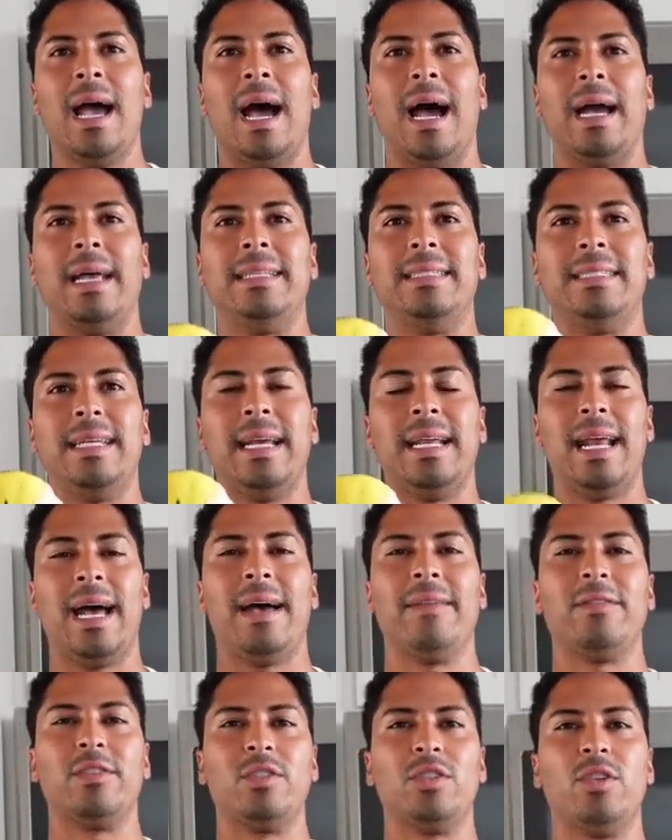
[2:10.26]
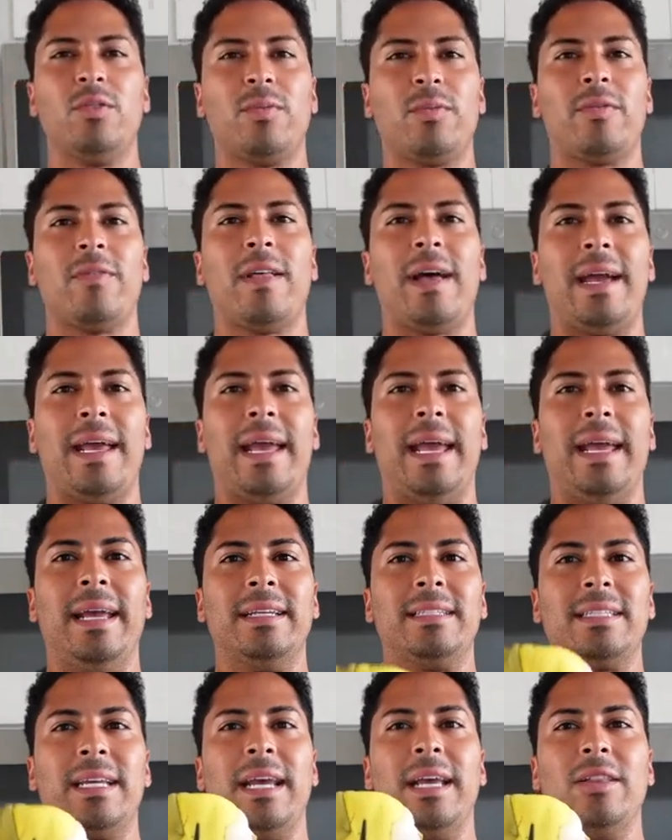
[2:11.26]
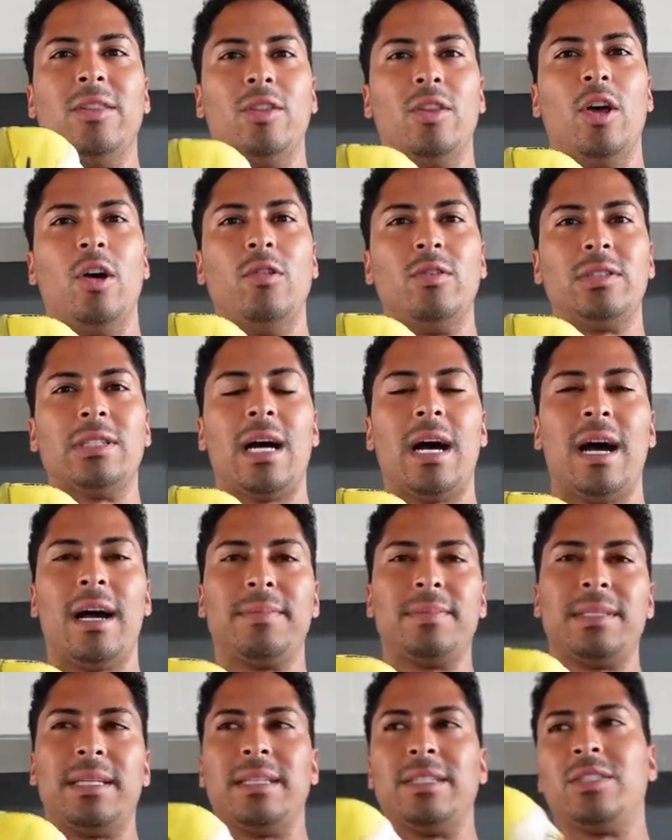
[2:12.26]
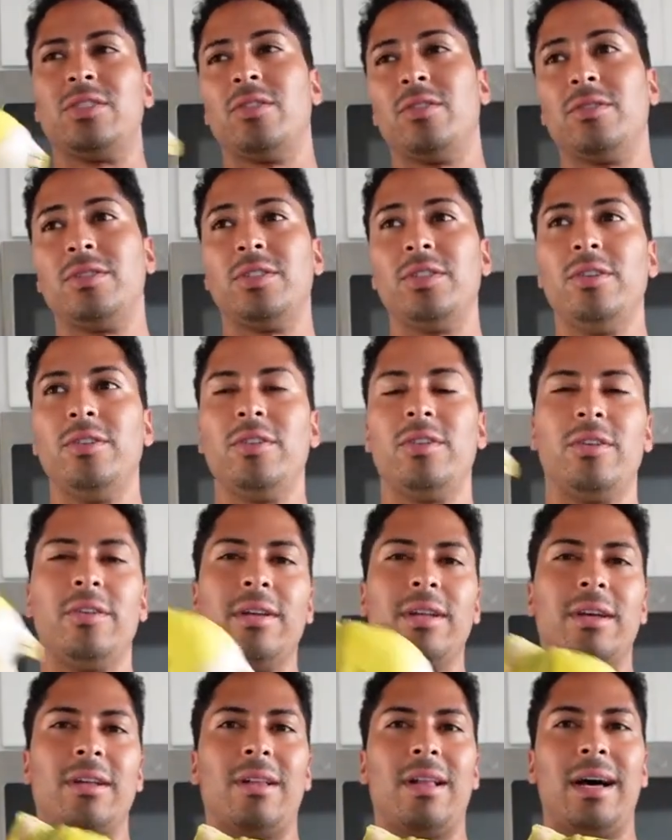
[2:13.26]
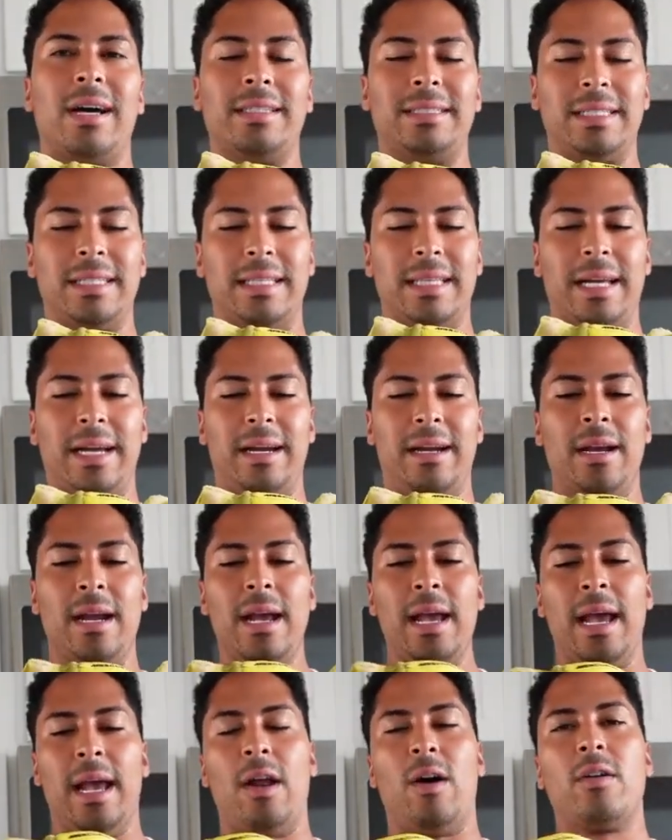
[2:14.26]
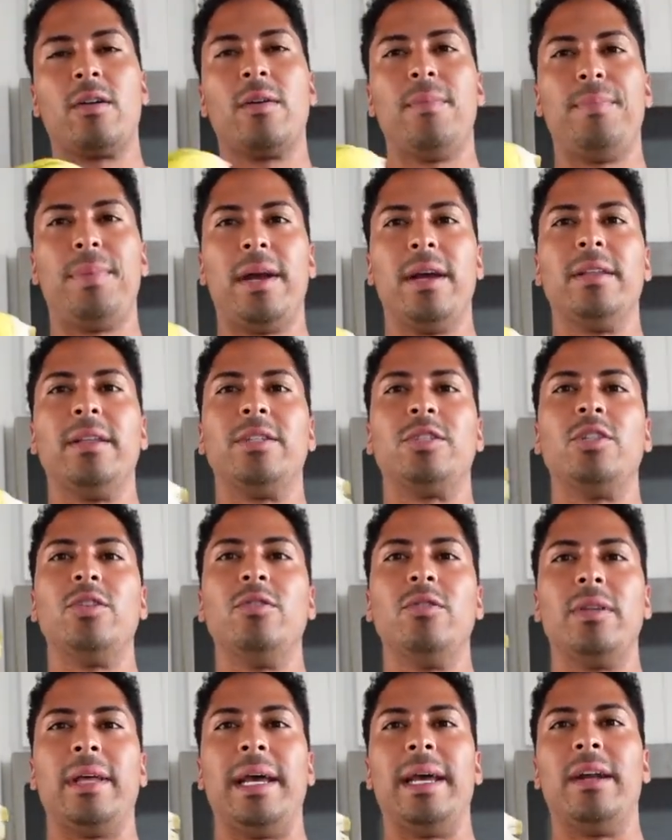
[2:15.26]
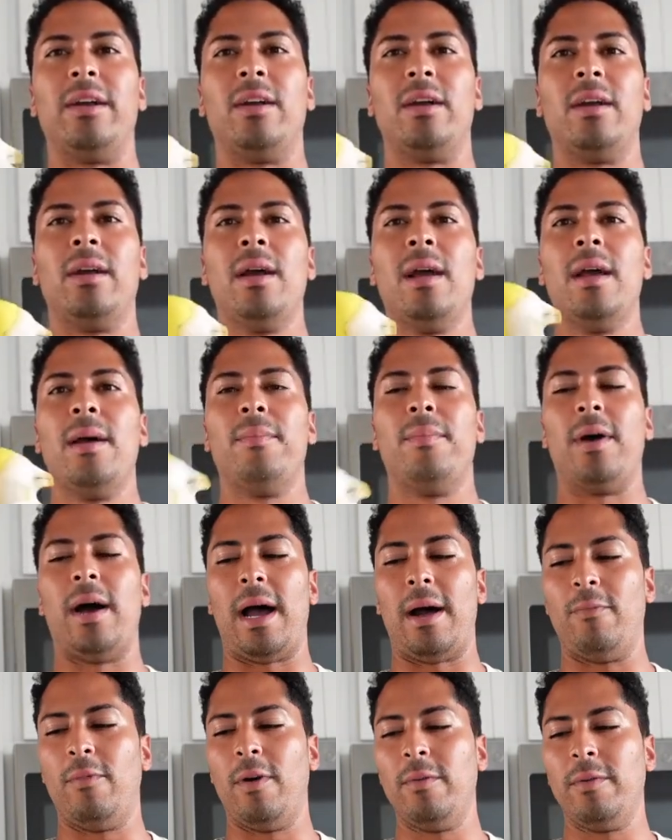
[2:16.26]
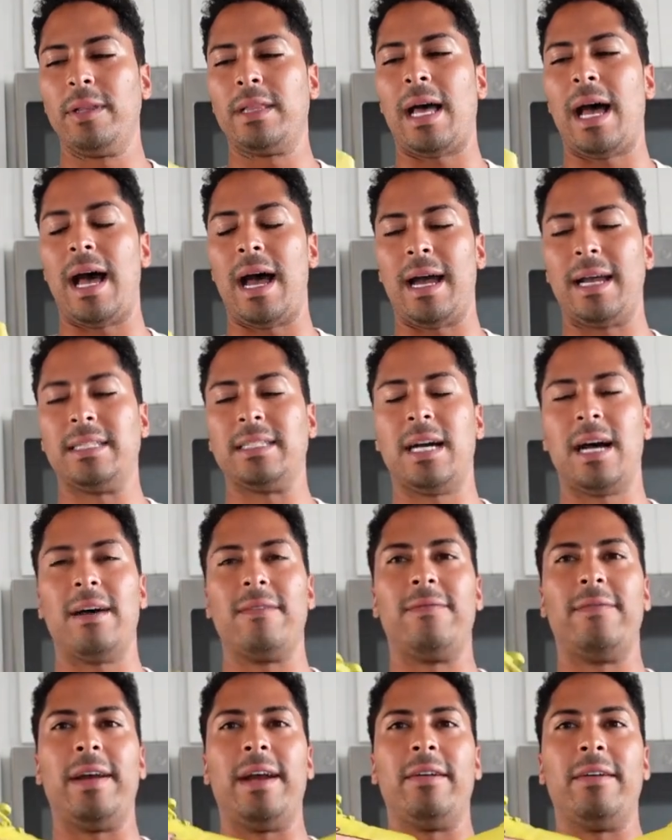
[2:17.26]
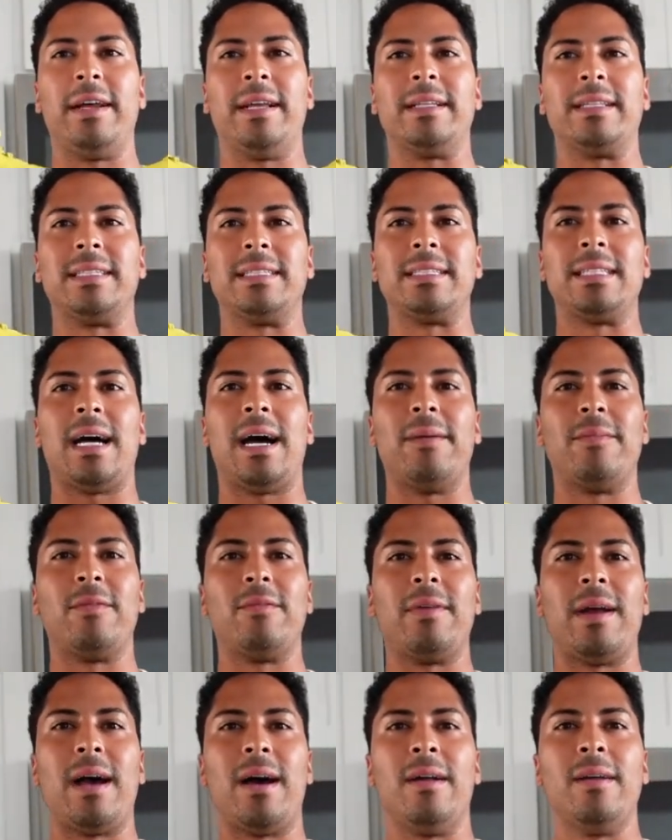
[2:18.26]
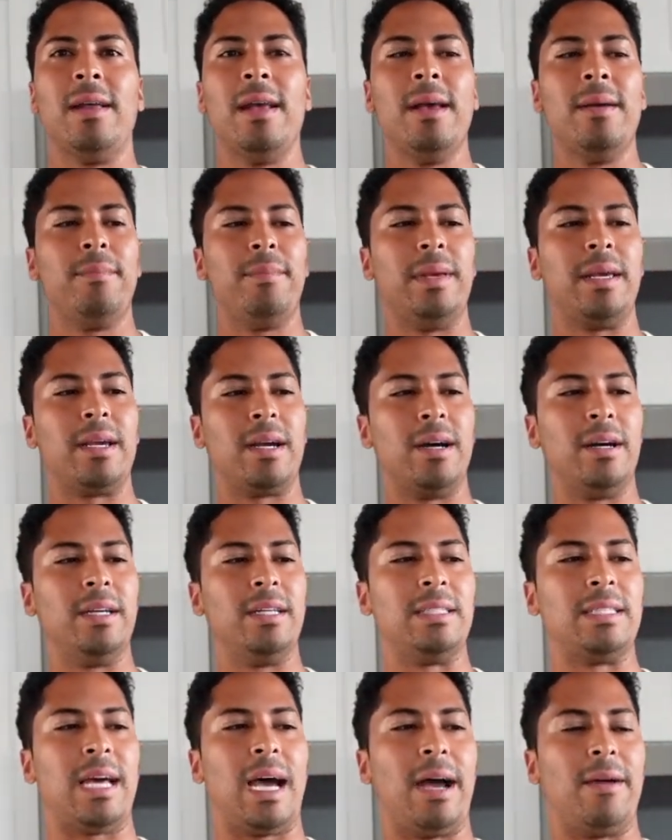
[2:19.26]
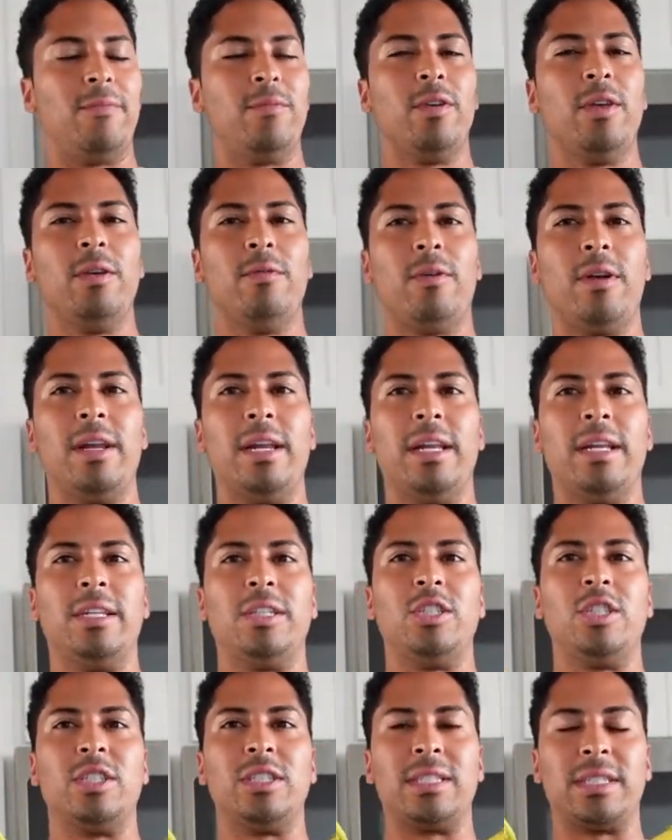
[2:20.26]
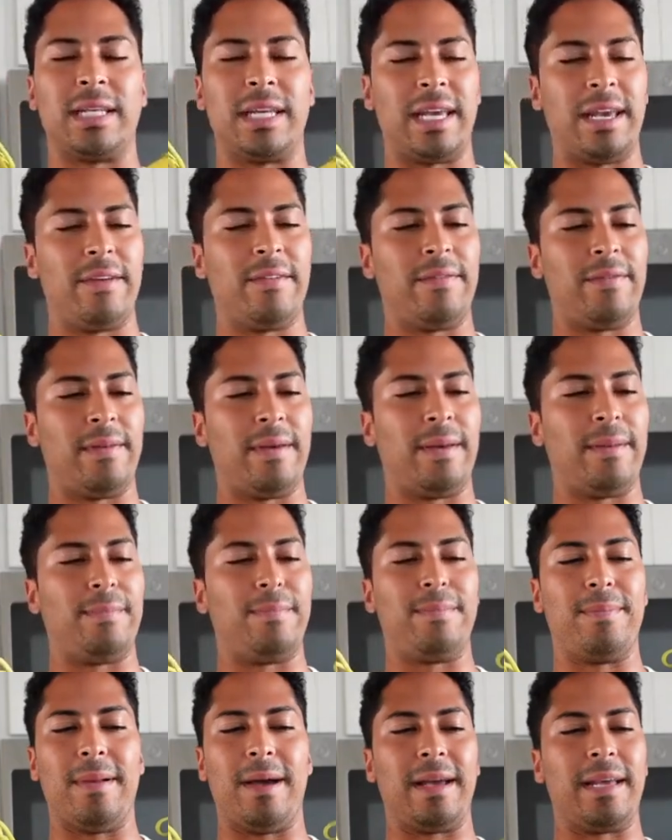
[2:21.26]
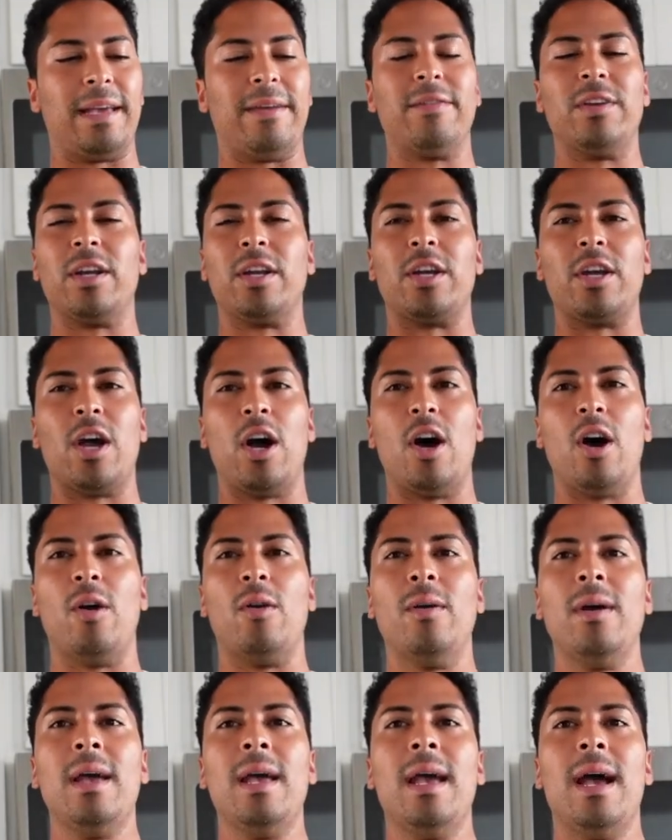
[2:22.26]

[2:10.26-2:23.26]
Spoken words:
I did have the Superfly 8s in low tops, and I still do. They're in the closet there, and I'll compare the two later. But I went with the high top variant this time around because I really wanted to just give it a go.